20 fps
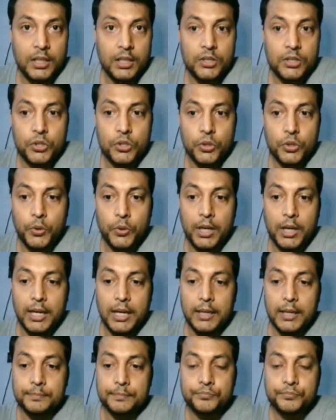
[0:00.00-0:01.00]
so
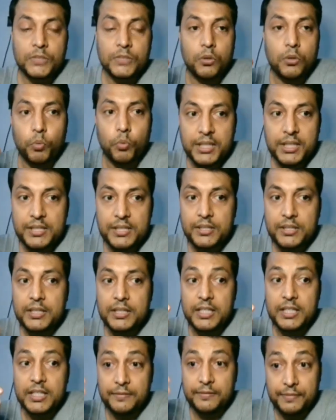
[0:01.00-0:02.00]
what is the
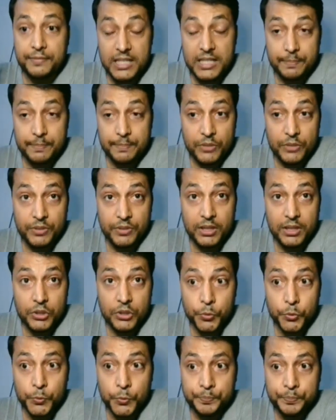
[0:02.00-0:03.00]
difference between the
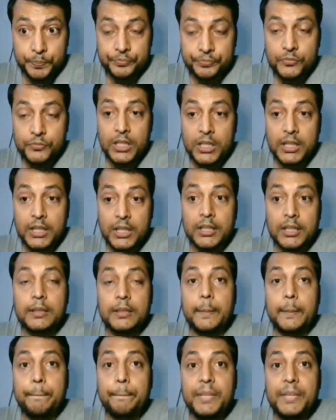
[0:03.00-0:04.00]
two? The
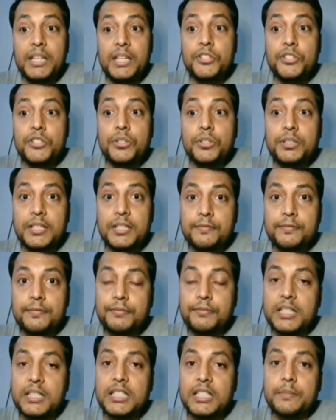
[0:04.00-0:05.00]
major
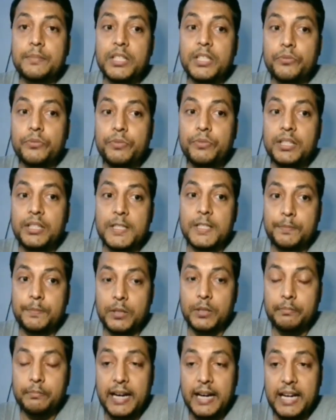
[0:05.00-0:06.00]
difference between
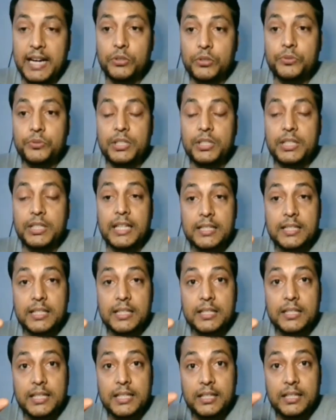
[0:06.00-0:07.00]

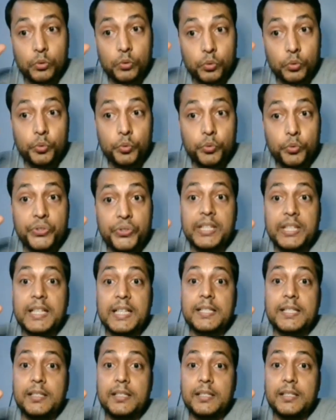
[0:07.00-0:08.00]
spermatogenesis and
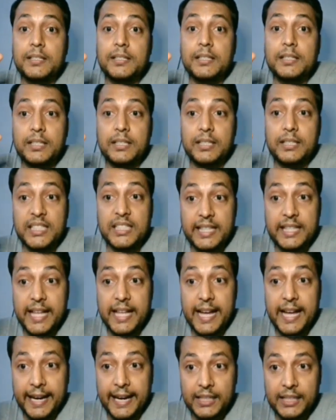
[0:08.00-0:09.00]
oogenesis is
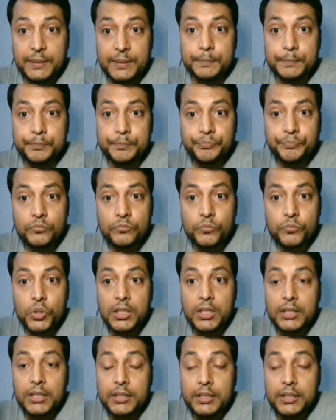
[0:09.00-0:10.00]
that
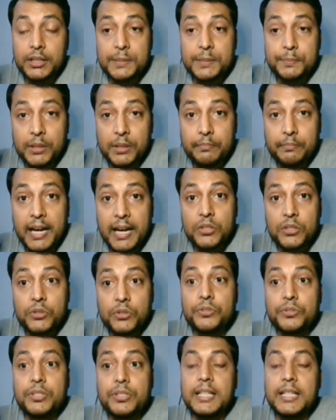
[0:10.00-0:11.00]
the
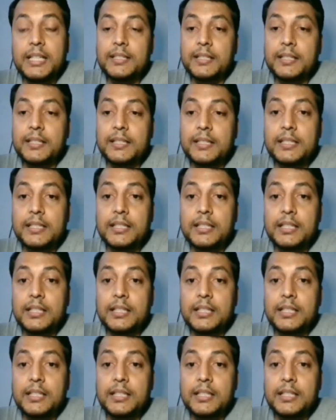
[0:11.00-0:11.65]
spermatogenesis